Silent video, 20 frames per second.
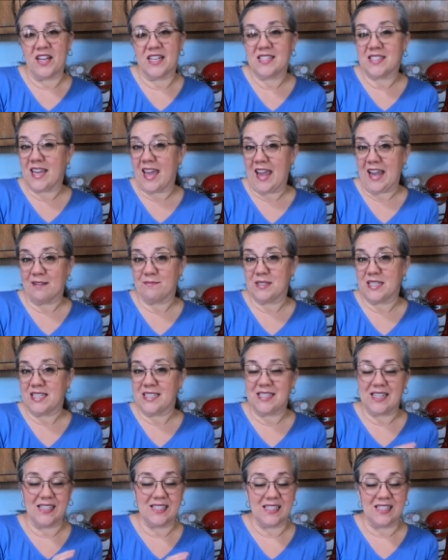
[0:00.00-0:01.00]
That's
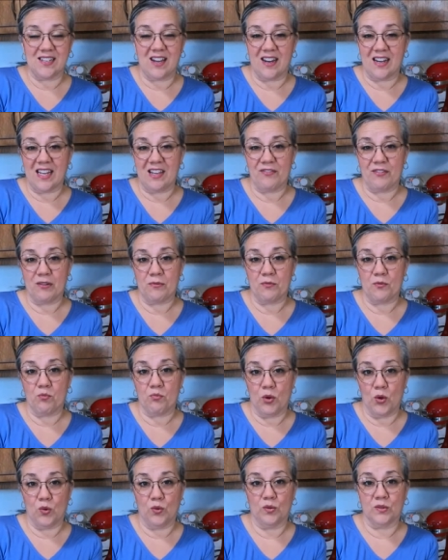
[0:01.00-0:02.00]
yeast. That's not even
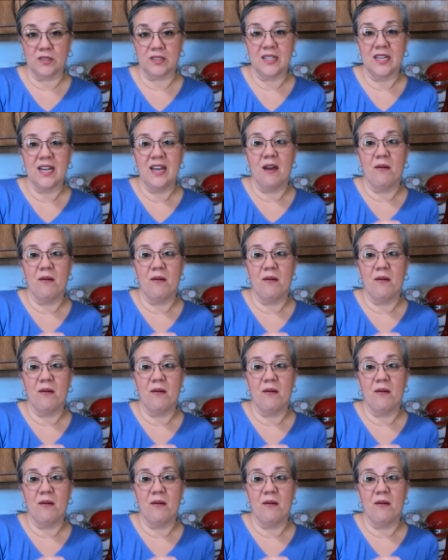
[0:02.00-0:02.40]
mold.